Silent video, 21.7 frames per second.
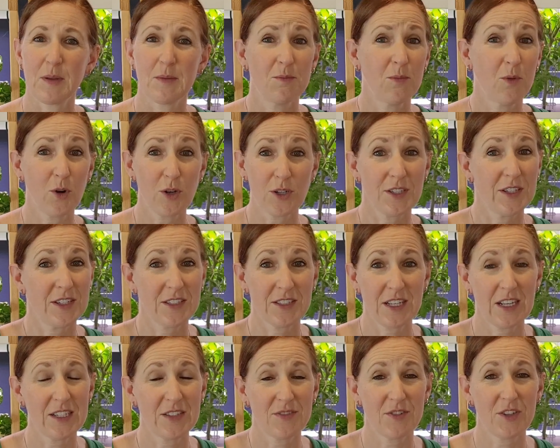more
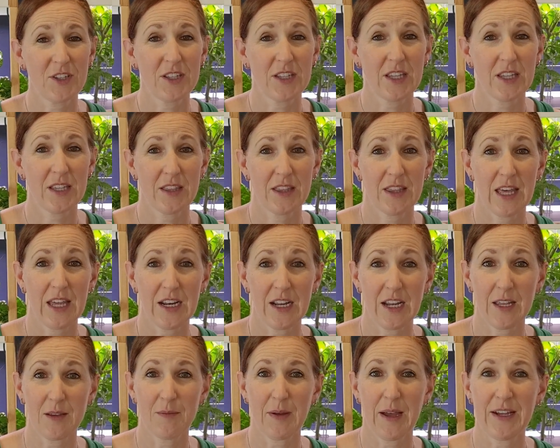successful than
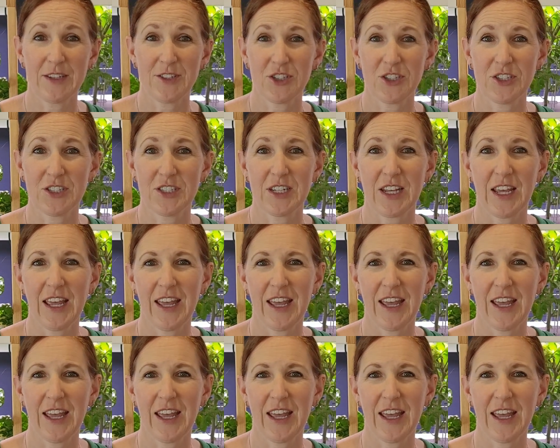I imagined,